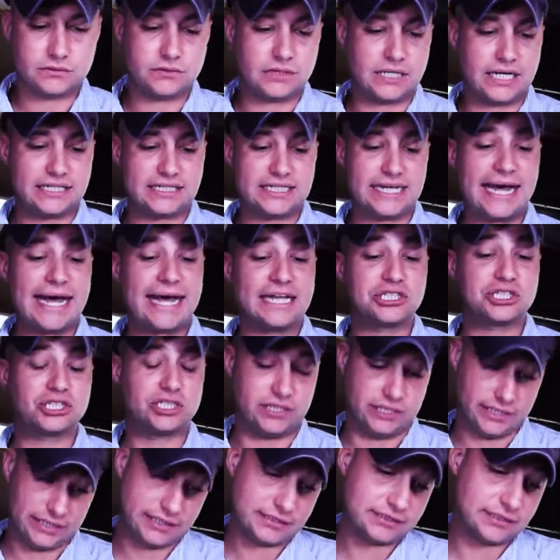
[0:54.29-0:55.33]
attached to
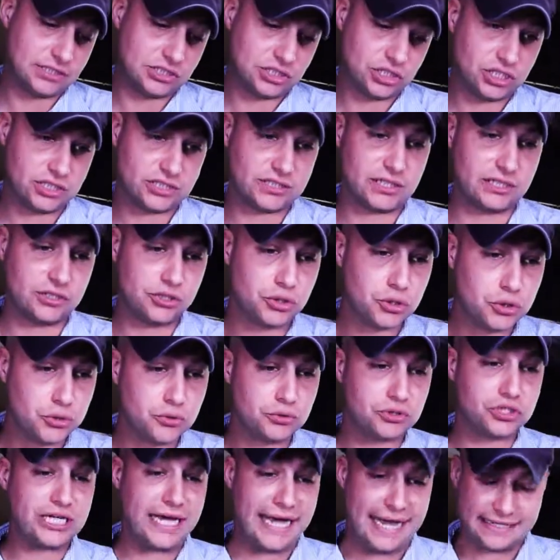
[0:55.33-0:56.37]
this. It's just a new
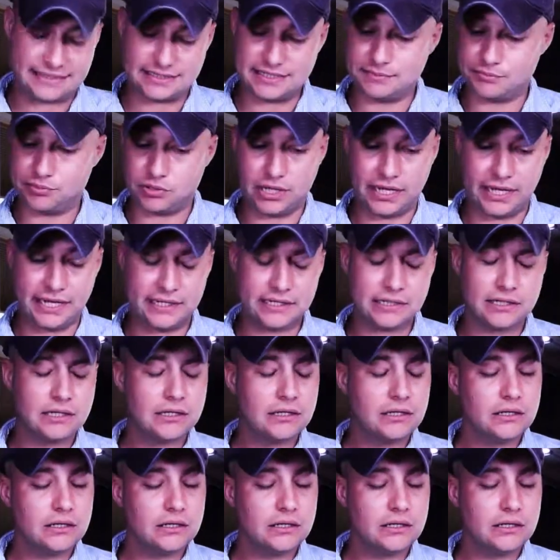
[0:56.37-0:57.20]
chassis plate.